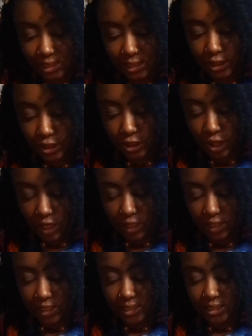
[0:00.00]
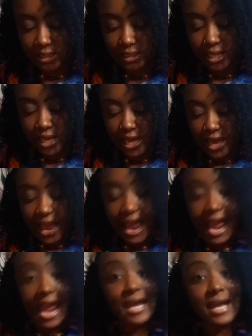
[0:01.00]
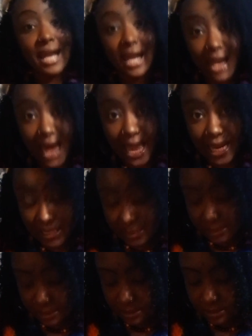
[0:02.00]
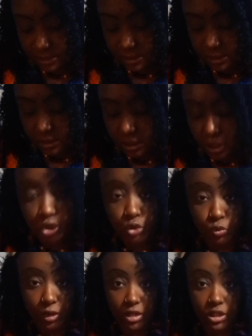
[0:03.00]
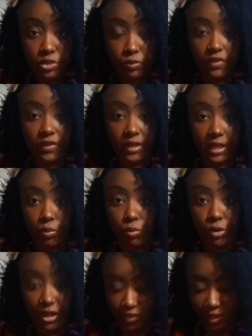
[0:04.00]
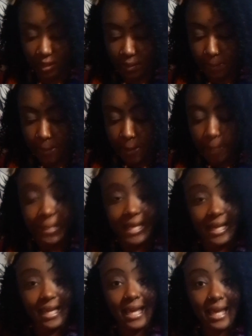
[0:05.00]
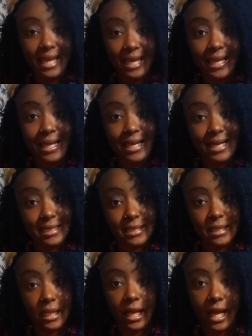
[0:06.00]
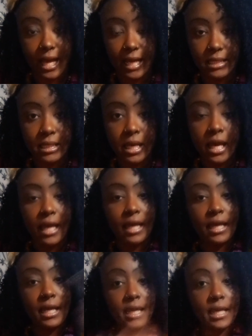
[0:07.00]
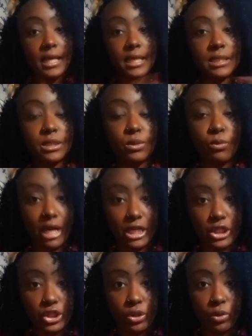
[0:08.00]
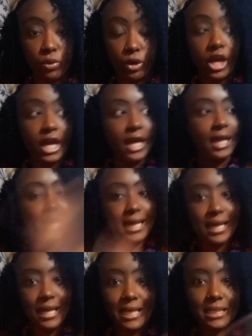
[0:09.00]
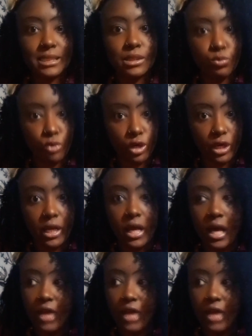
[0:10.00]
in the darkness, and light dwells with him, meaning he is the light. He is the way shower. He is the one